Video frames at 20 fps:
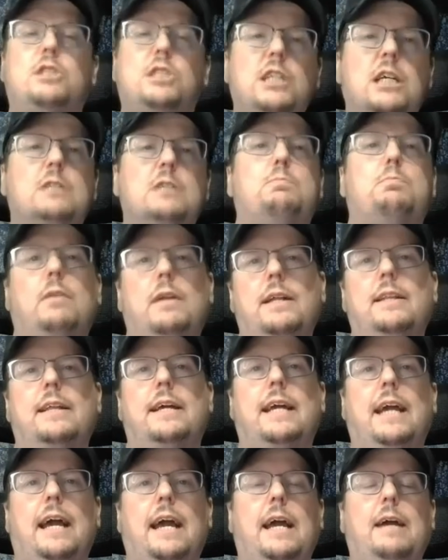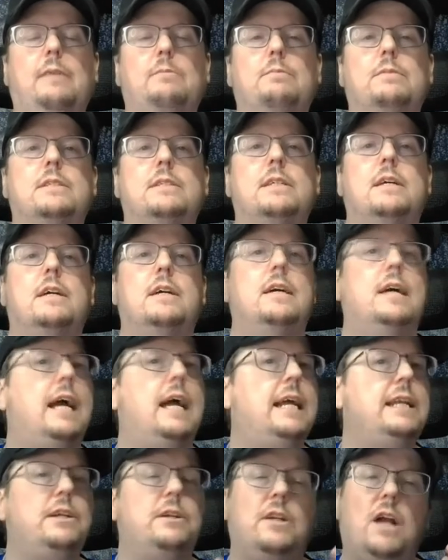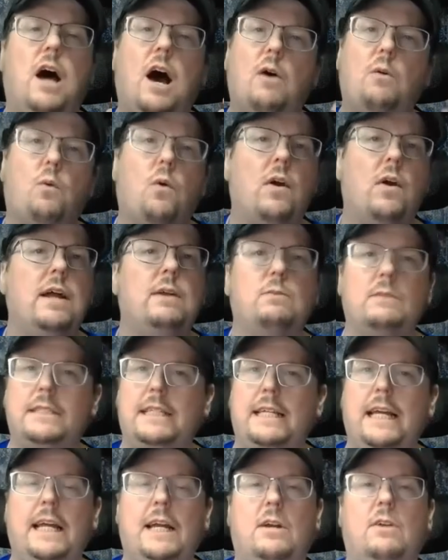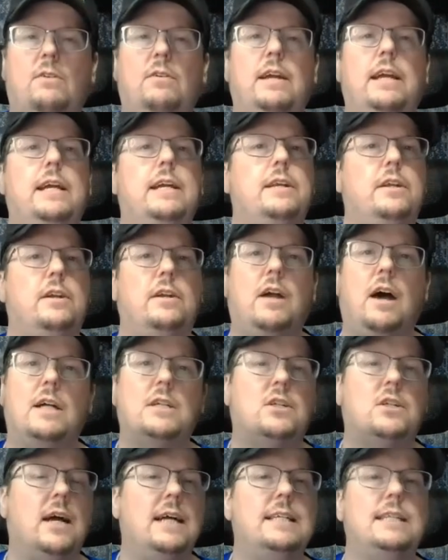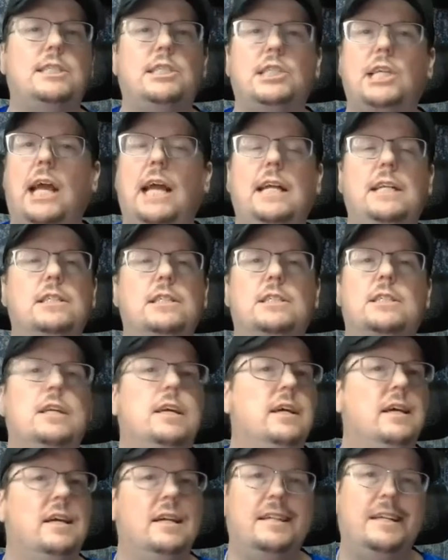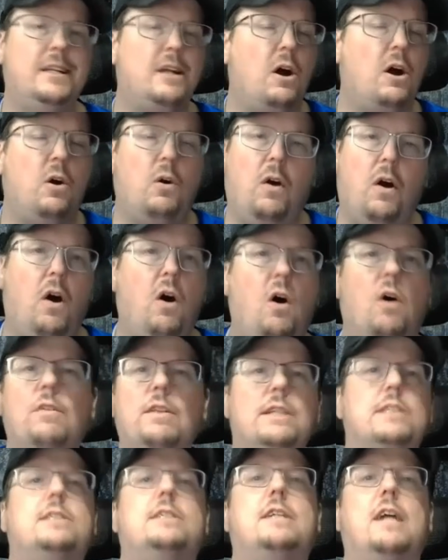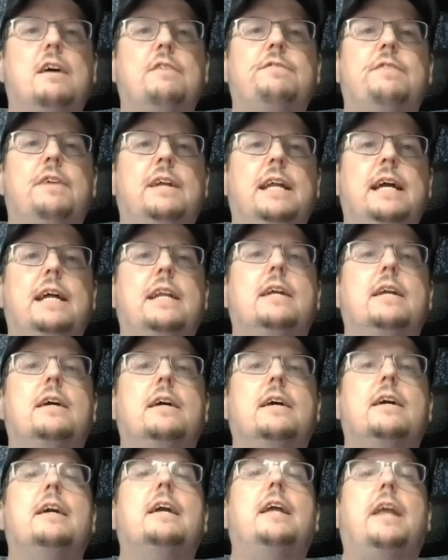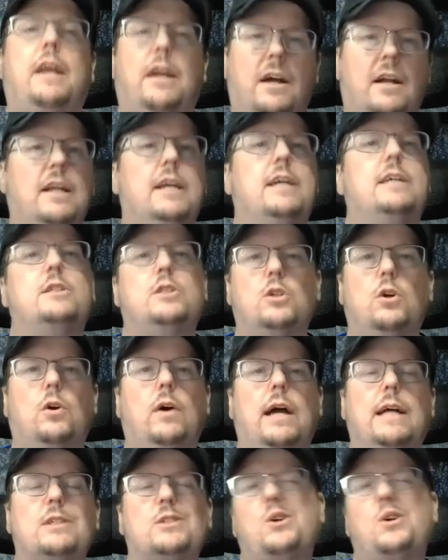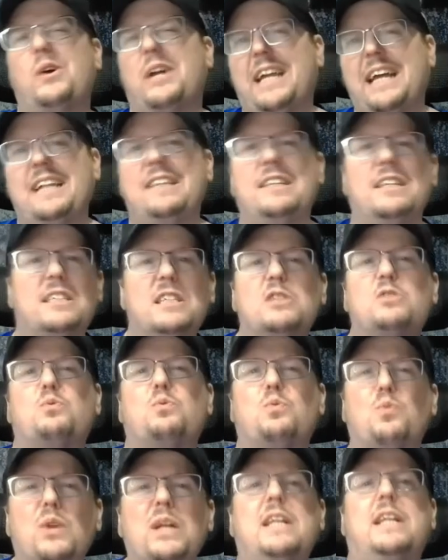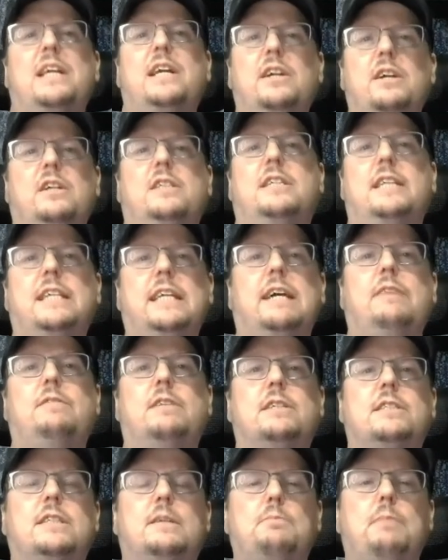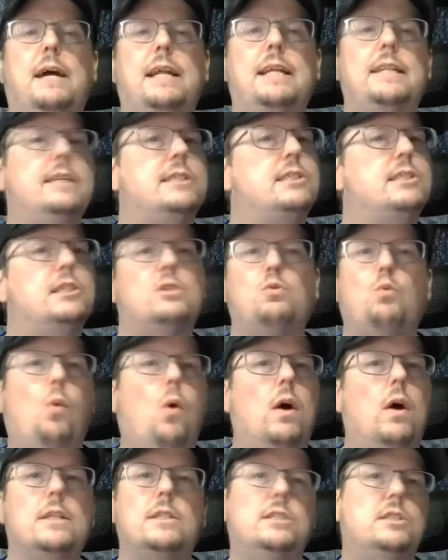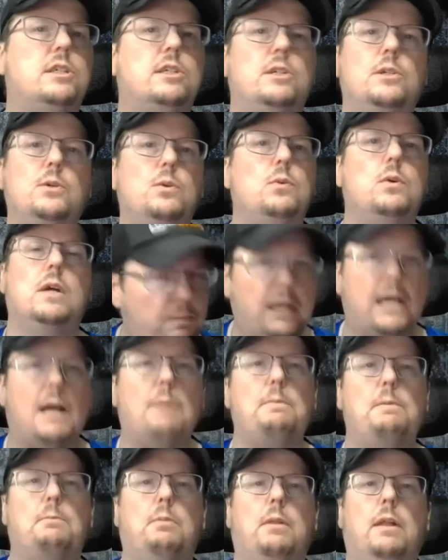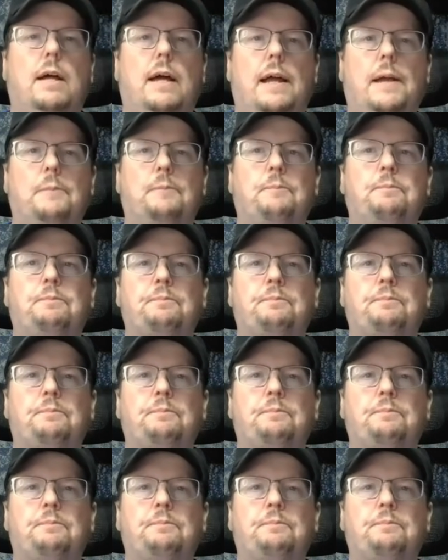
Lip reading: just play the games and you're not worried with tinkering and you're not trying to change, all this stuff in it, you're going to enjoy it. So again, this is really good to give to somebody that just wants to pick up and play.